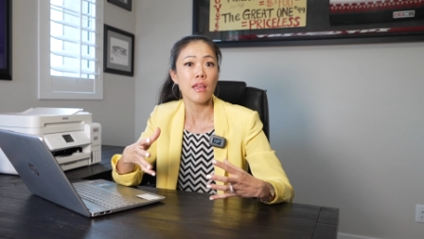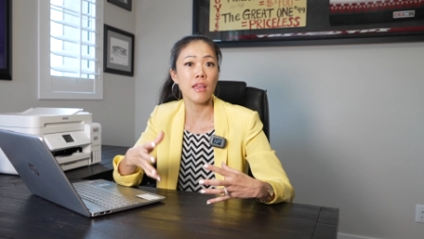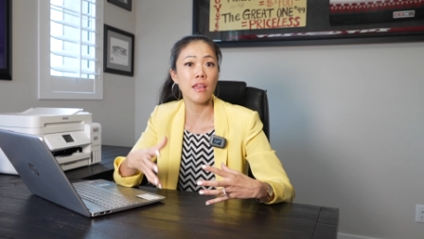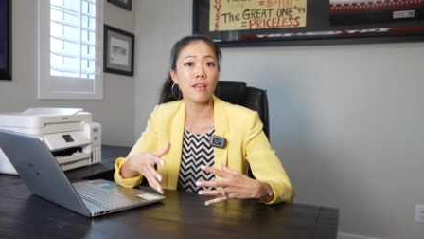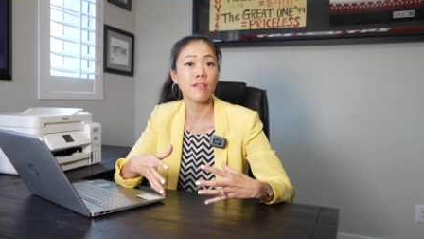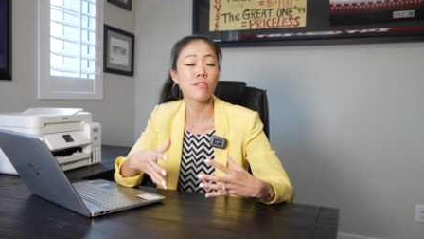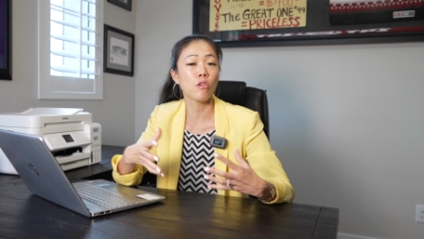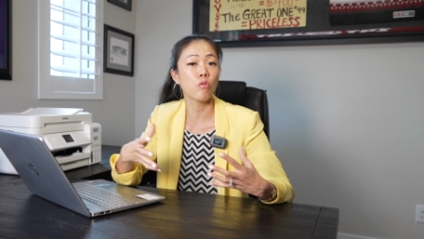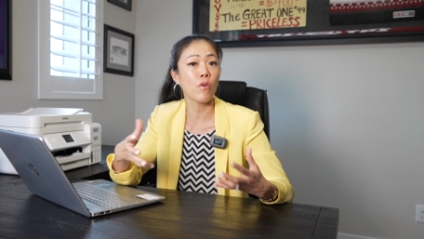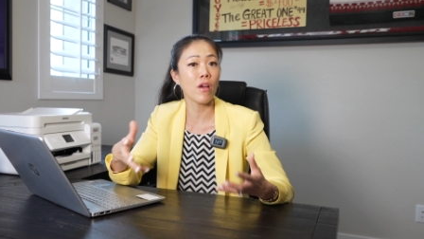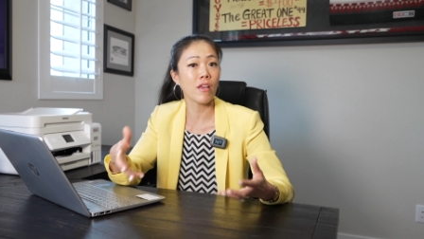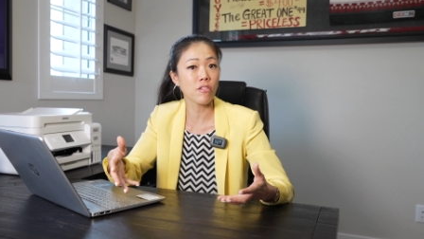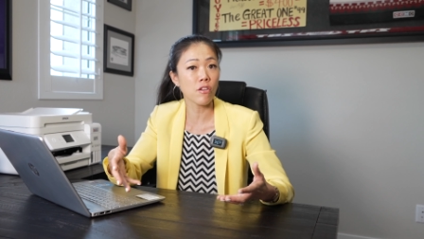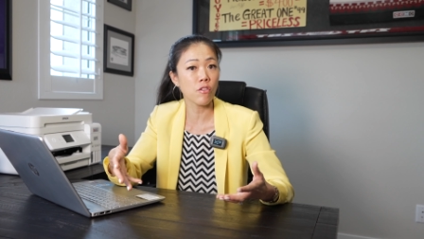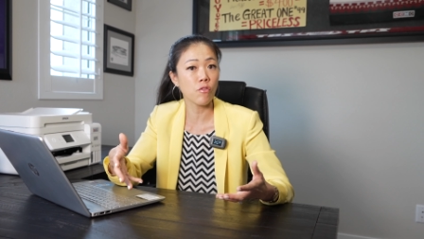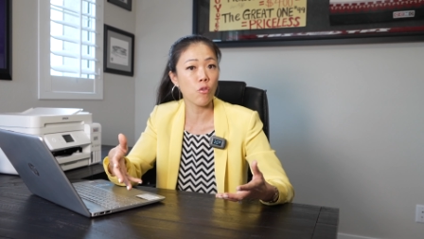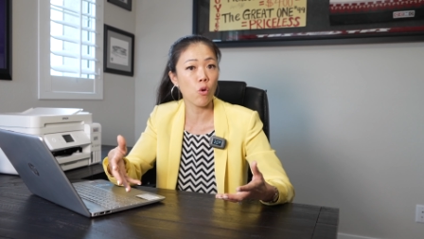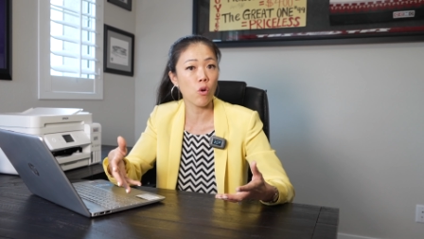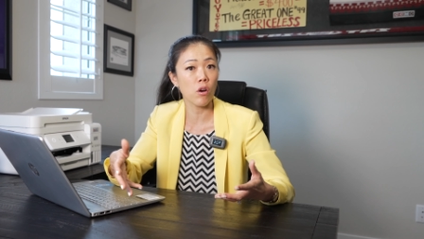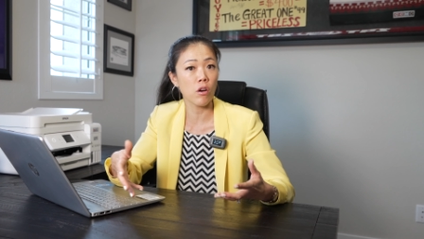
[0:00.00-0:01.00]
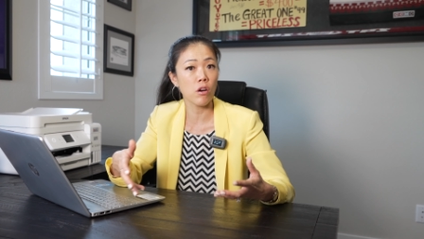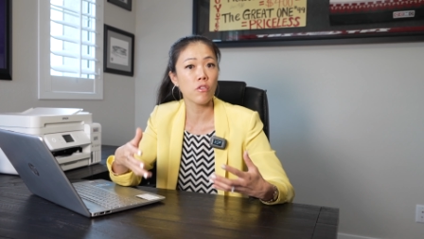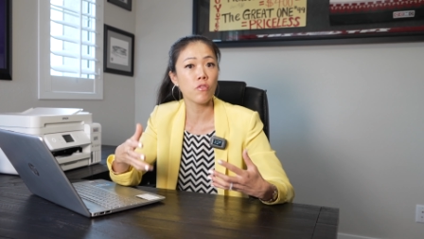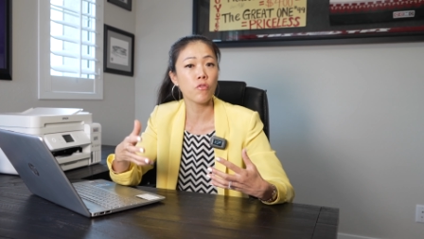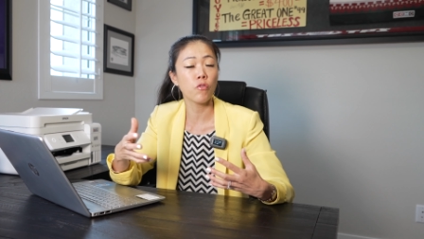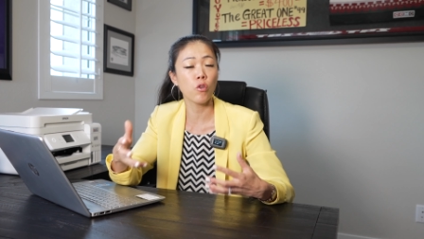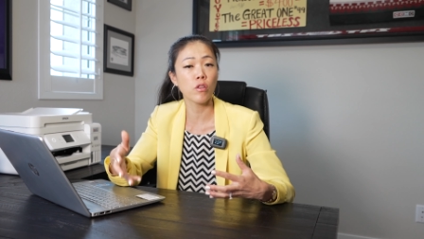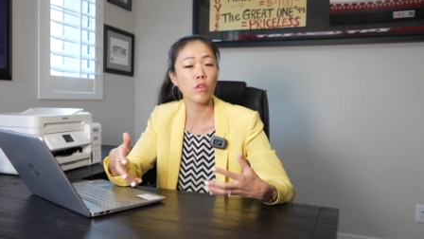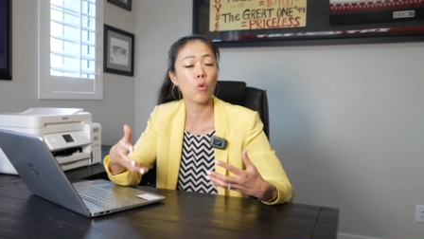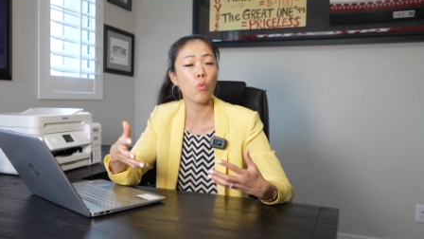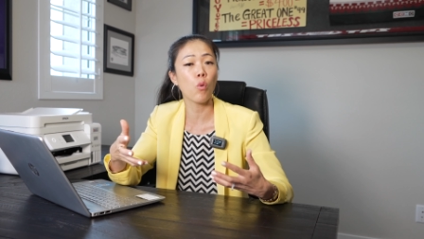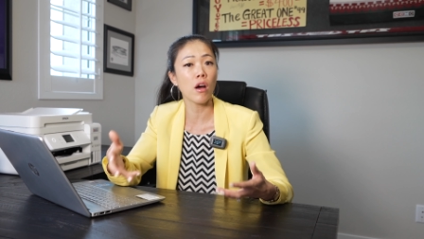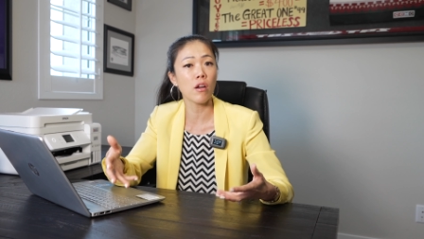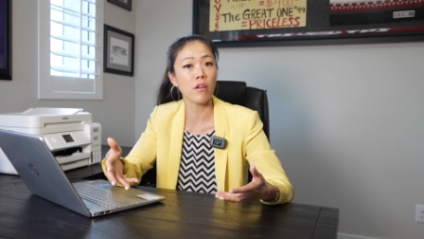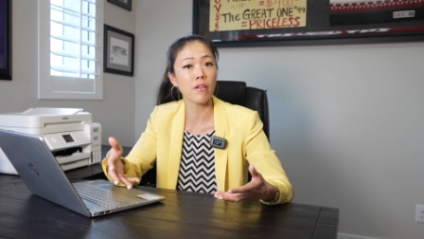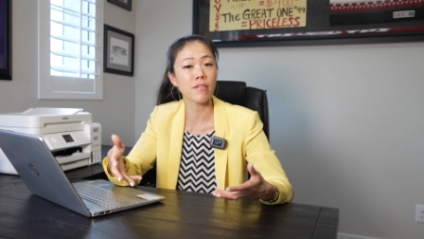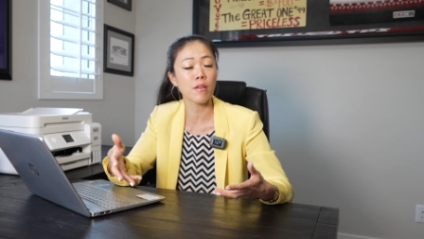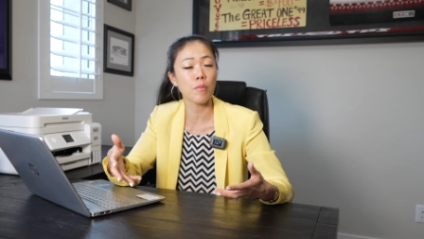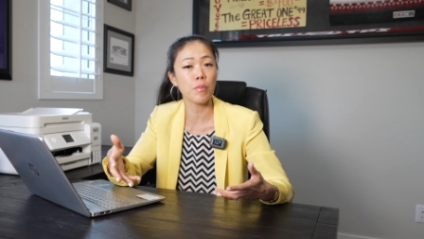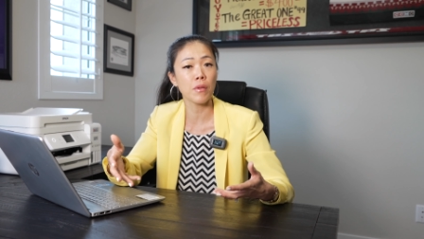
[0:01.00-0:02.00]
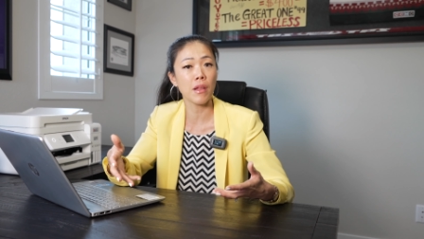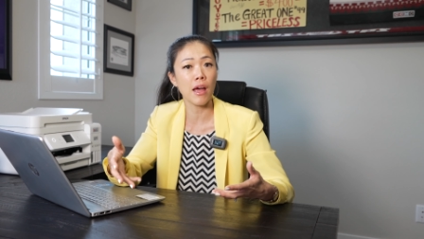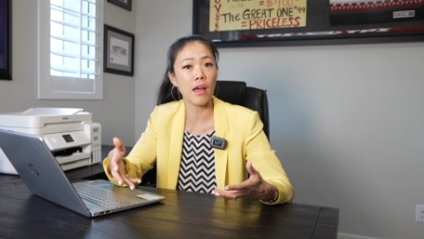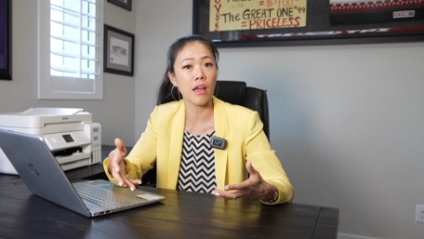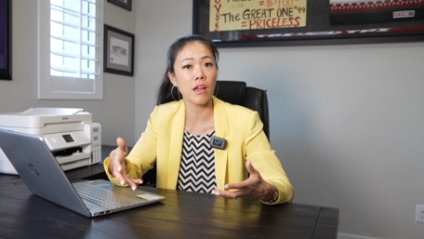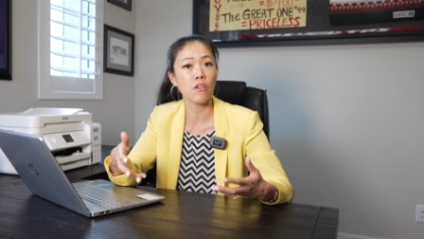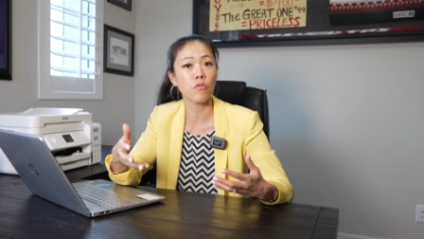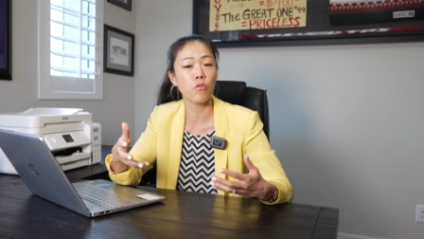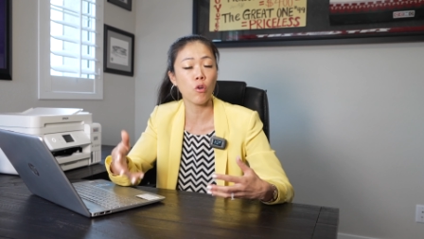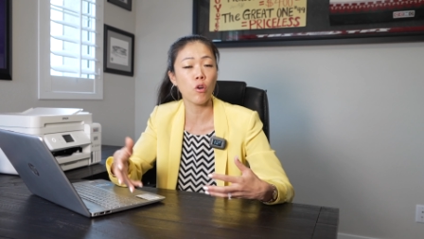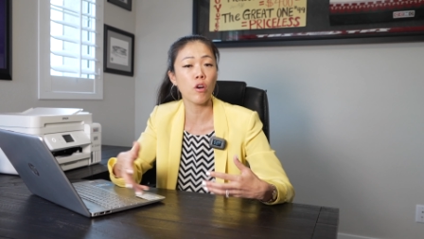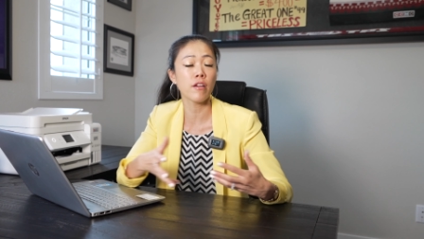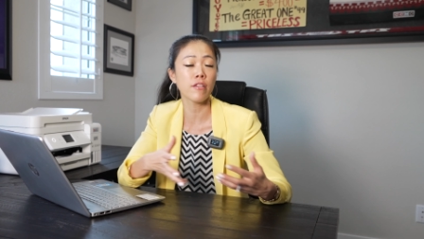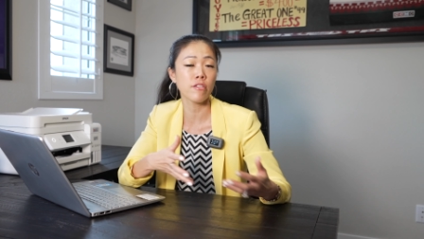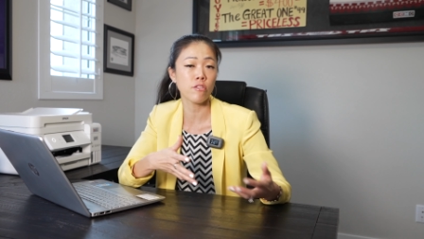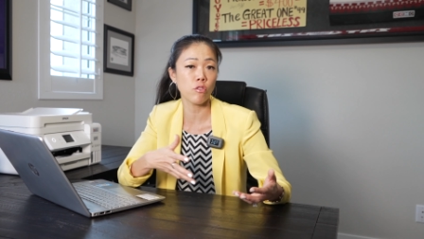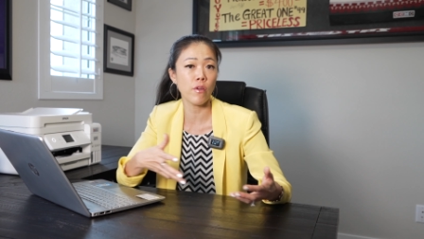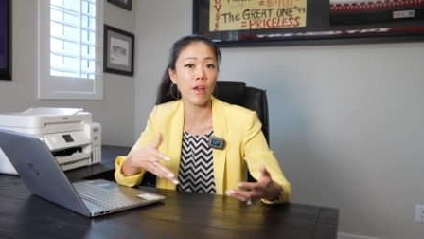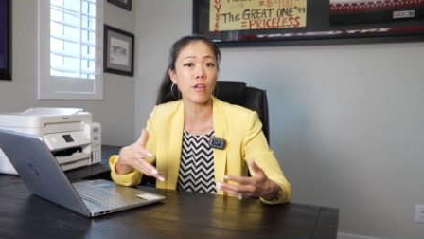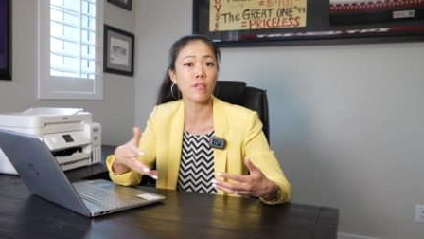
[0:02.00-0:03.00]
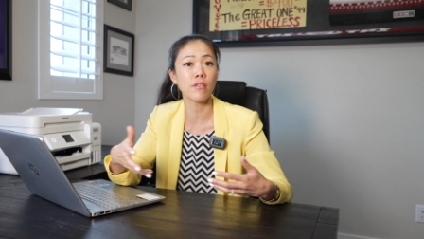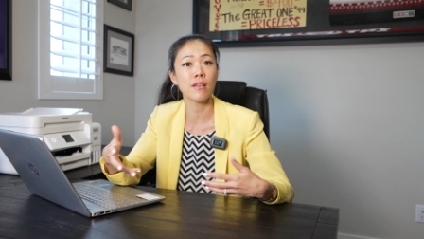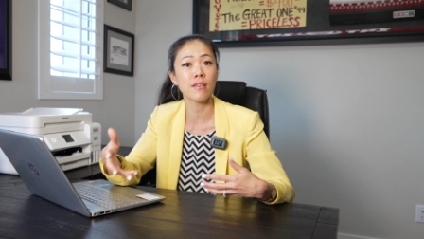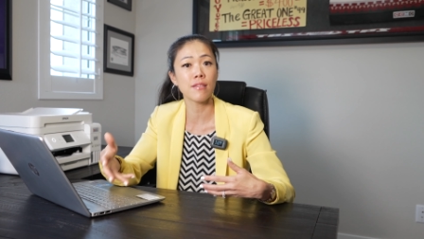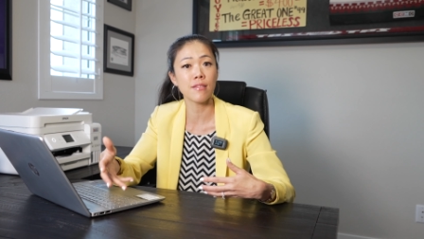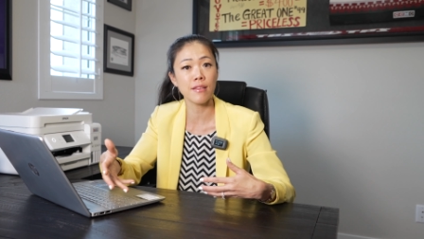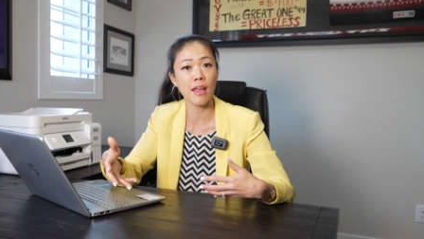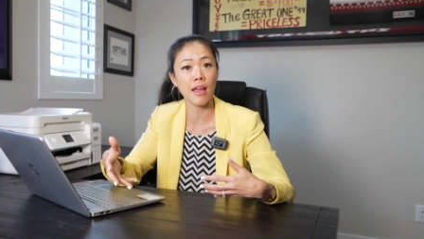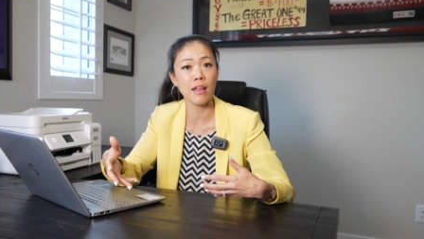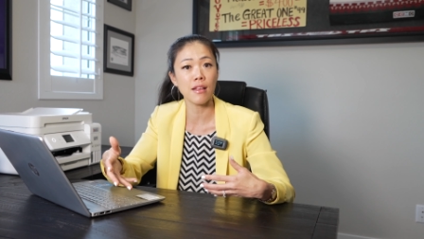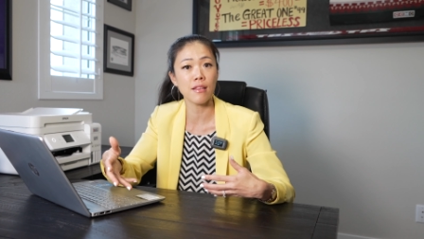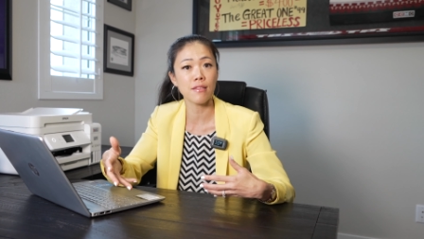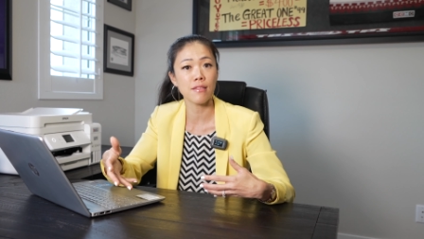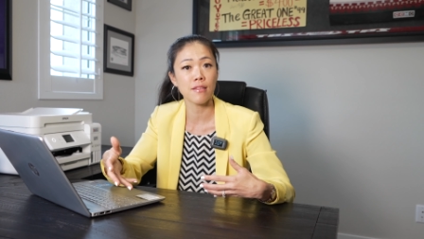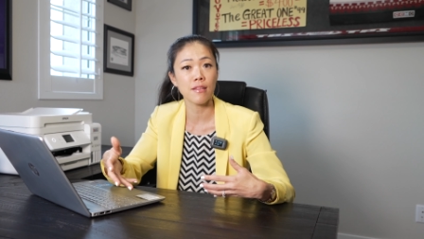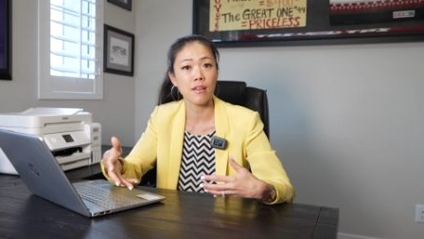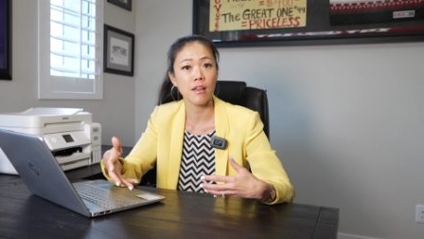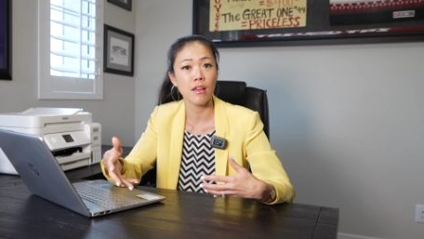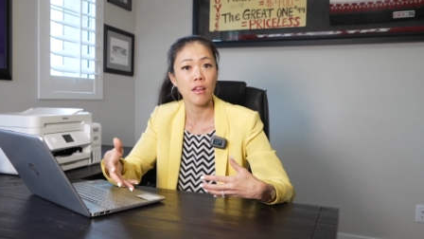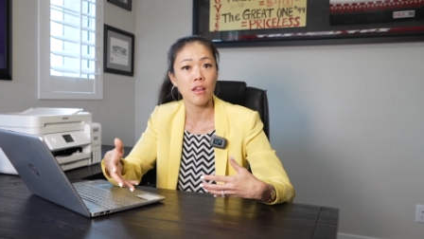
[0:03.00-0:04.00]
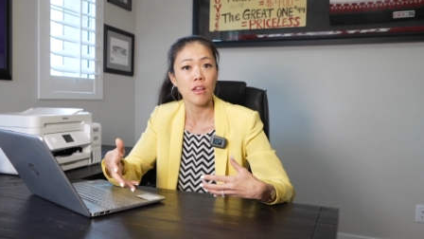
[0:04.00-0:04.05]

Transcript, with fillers: is the reservoir for the water supply for our surrounding states.